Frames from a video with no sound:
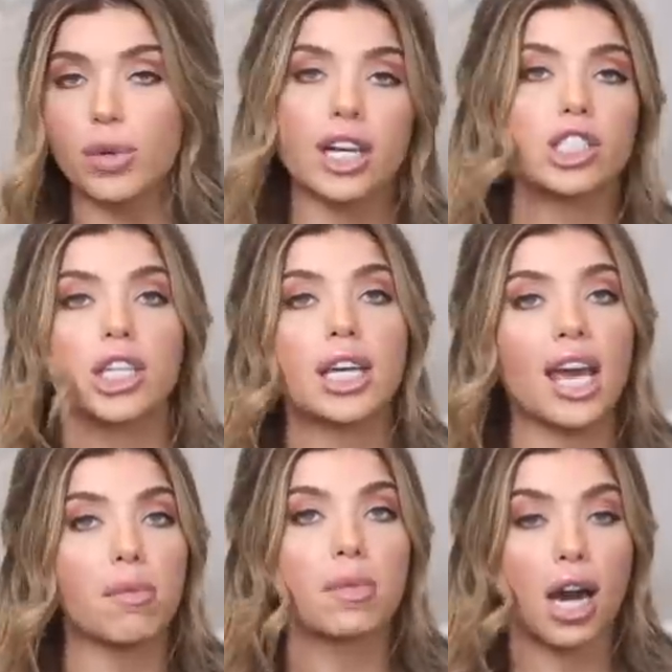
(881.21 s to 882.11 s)
one actually
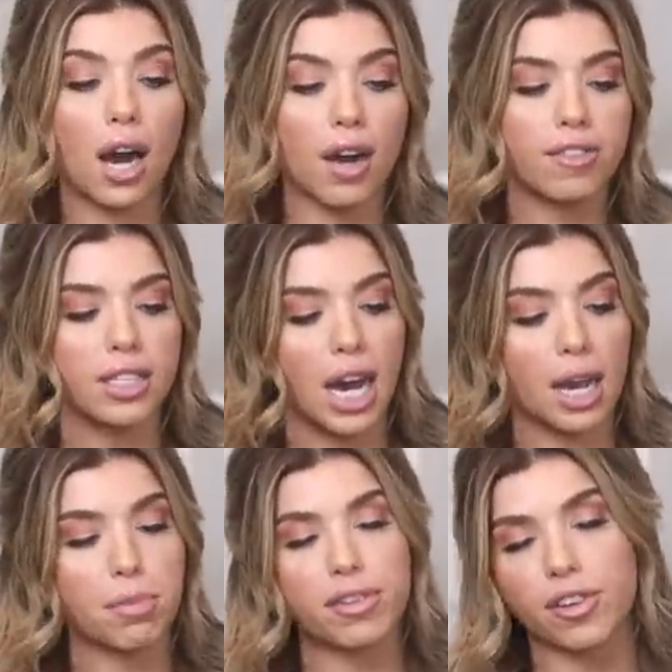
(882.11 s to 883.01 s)
came cuffed.
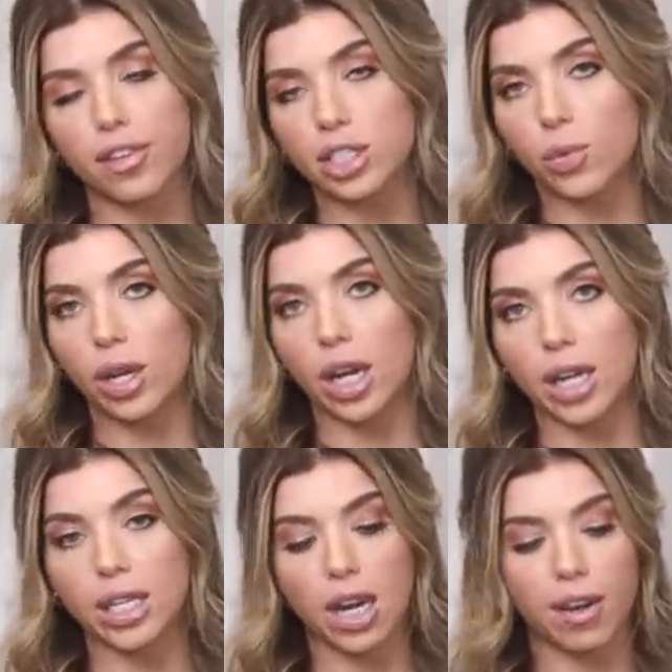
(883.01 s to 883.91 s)
I prefer this one
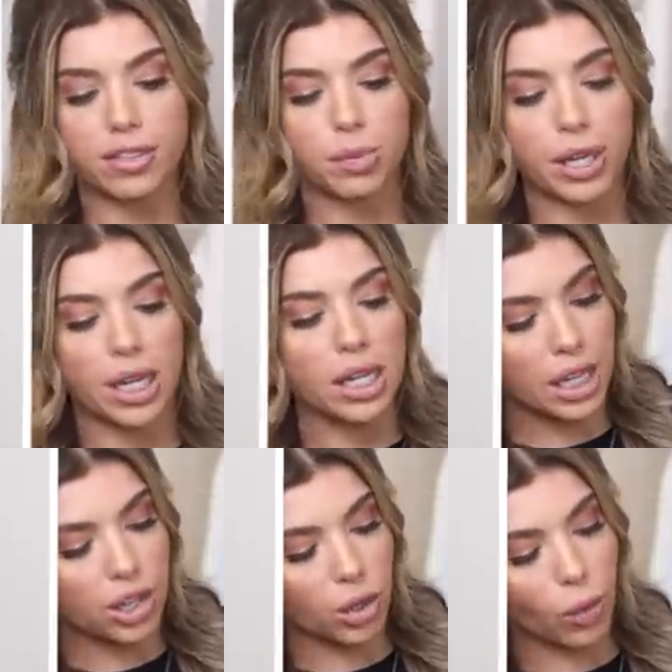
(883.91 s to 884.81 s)
uncuffed, but
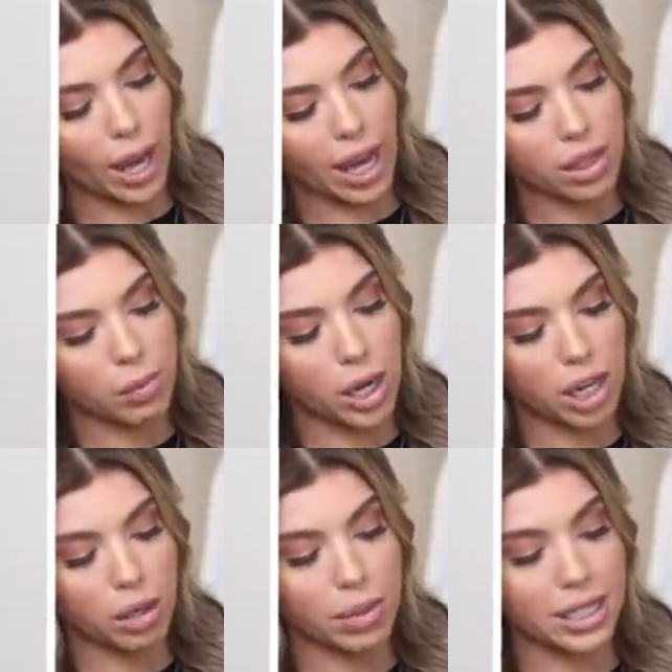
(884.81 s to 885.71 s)
either way at the
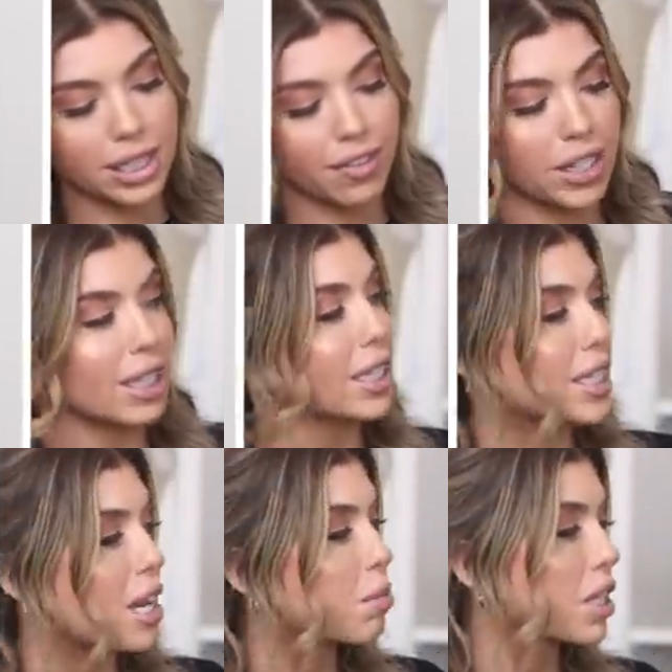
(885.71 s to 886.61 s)
bottom, it definitely
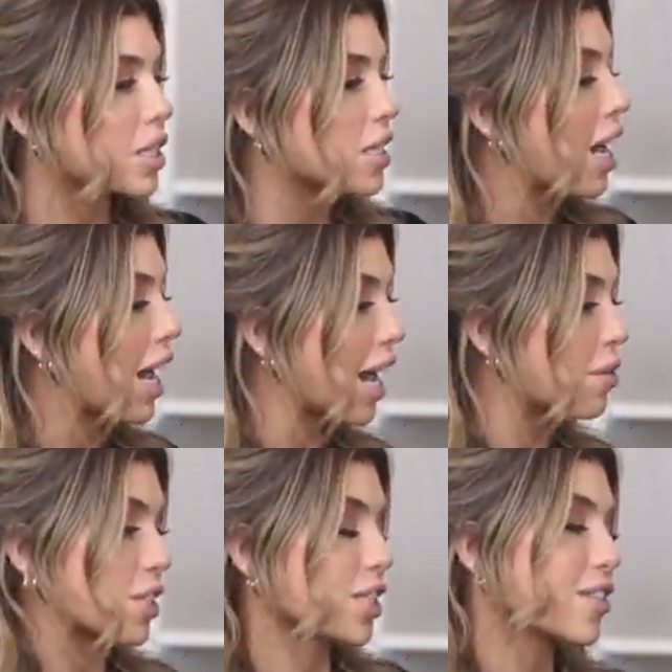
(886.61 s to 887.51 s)
tapers. I
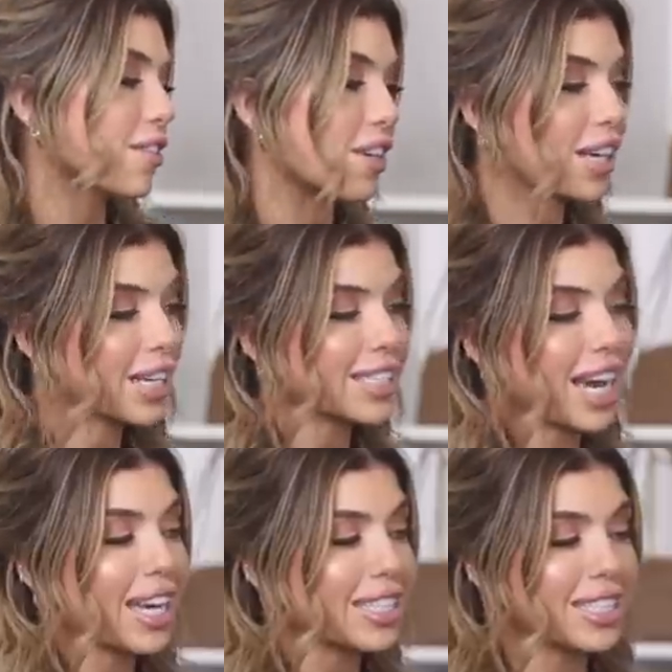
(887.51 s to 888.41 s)
was just very
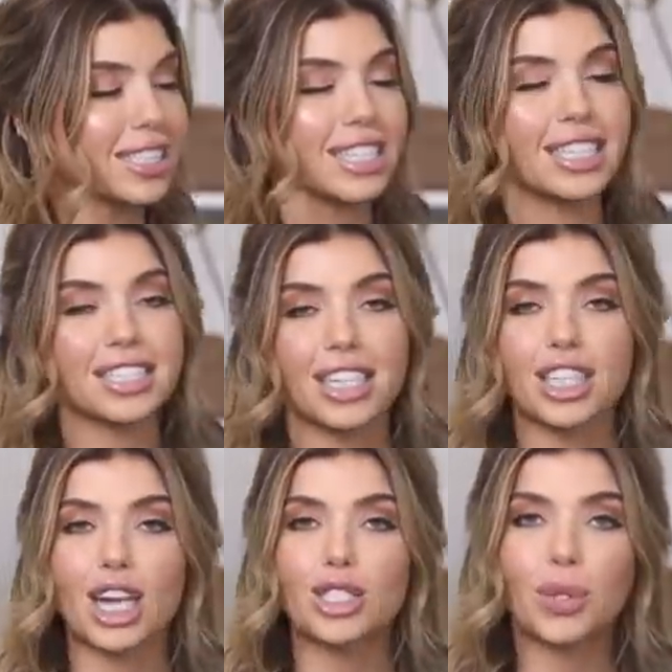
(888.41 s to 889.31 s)
excited to see such
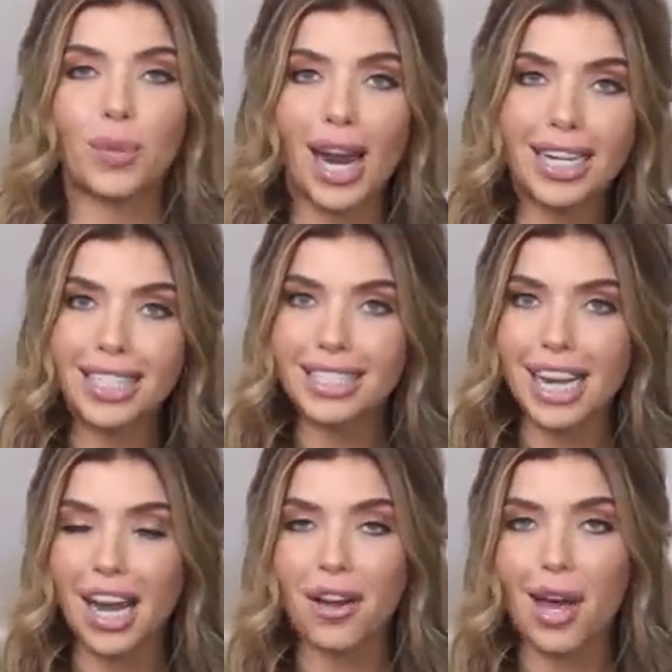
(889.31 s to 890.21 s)
a trendy
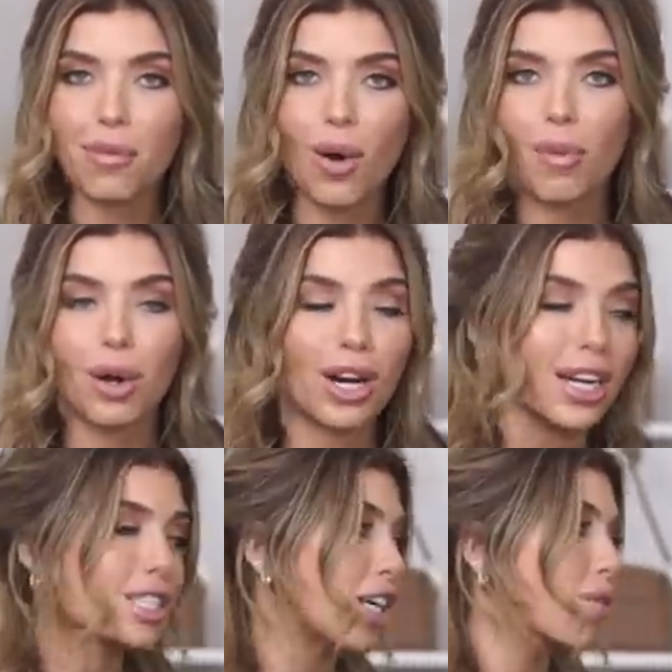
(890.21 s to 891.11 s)
style at Walmart.
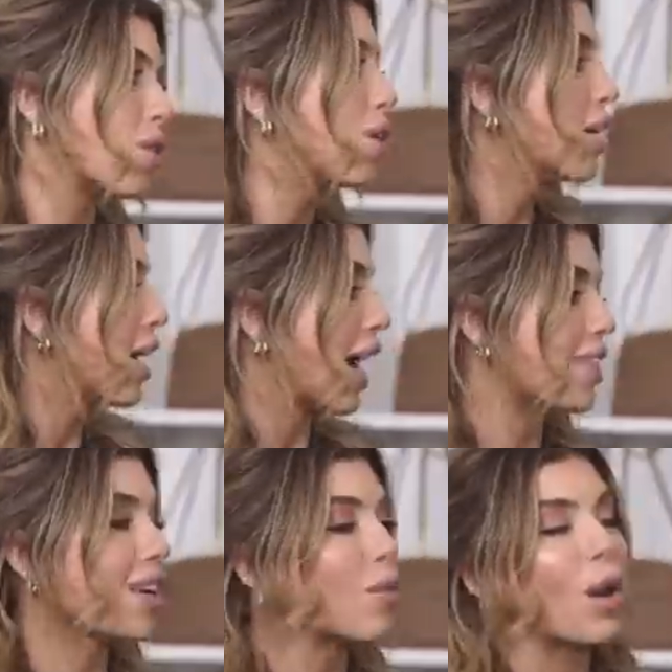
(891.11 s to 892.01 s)
In general, I
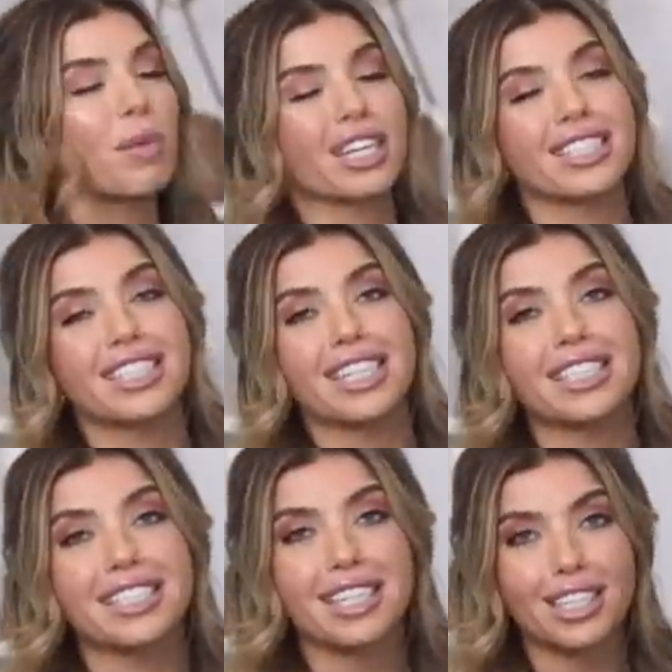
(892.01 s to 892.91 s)
think Walmart has done
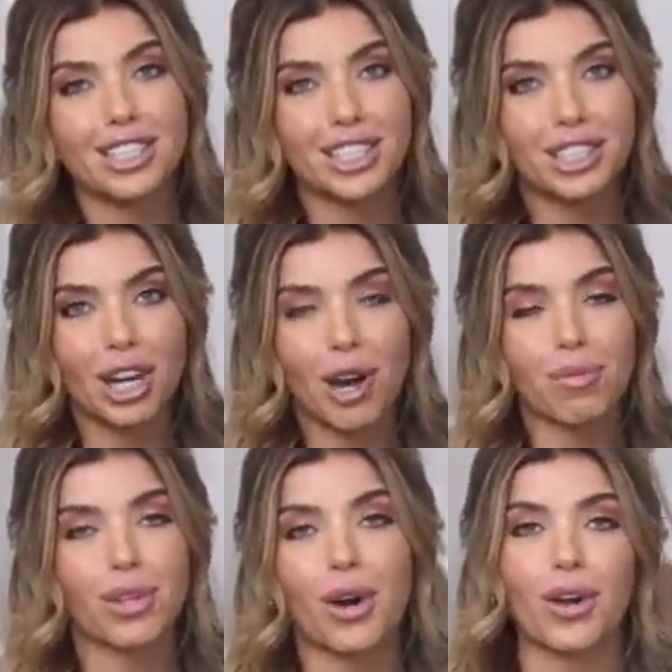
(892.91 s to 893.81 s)
such a good
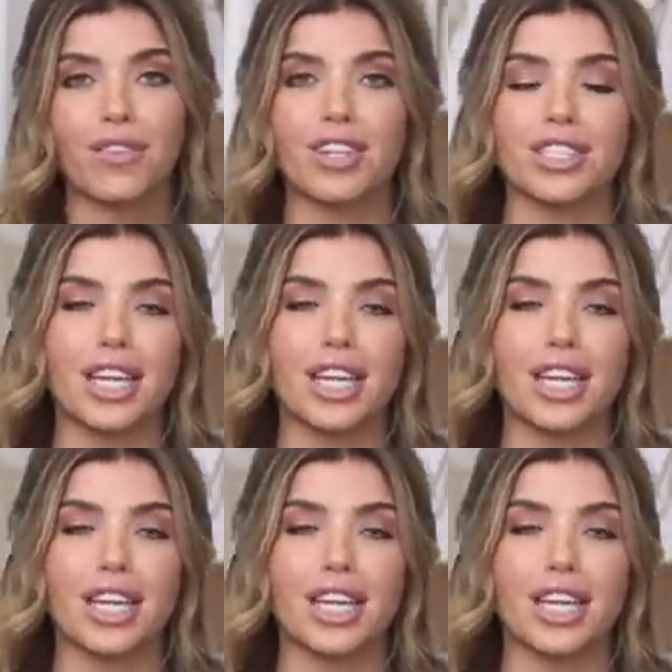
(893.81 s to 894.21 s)
job with all of their